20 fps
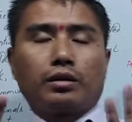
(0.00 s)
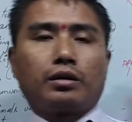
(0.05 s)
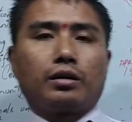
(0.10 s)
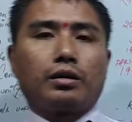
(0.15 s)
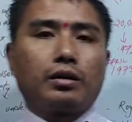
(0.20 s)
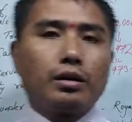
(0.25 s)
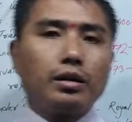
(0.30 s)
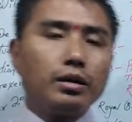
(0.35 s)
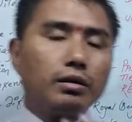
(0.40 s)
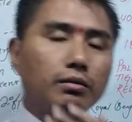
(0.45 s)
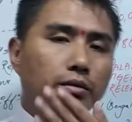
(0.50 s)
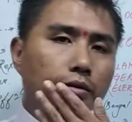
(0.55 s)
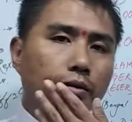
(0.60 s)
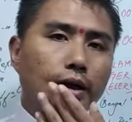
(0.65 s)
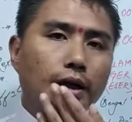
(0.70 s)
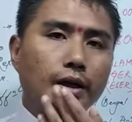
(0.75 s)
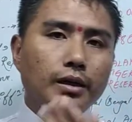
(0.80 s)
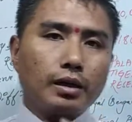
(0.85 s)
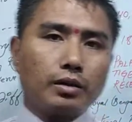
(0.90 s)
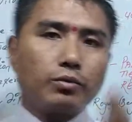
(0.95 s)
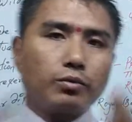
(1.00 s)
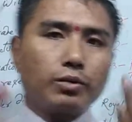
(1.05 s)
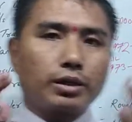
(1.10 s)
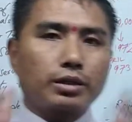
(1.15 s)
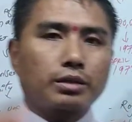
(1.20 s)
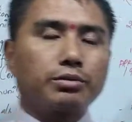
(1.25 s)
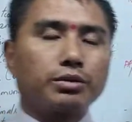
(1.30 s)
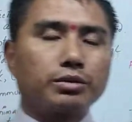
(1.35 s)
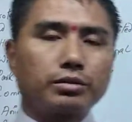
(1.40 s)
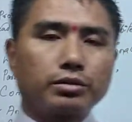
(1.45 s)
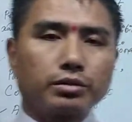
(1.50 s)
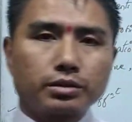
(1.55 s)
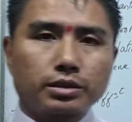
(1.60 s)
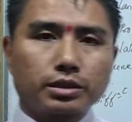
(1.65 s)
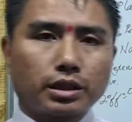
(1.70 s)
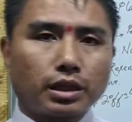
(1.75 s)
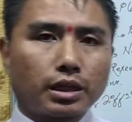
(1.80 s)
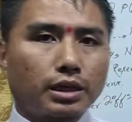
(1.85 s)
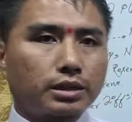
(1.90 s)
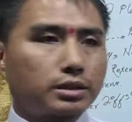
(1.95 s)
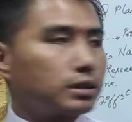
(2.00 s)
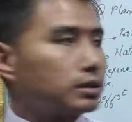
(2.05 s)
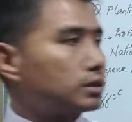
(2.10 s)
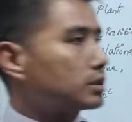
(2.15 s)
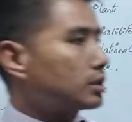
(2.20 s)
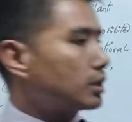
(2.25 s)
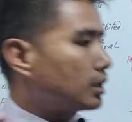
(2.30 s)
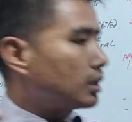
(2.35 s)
Hello everyone and welcome to Gurun's classes.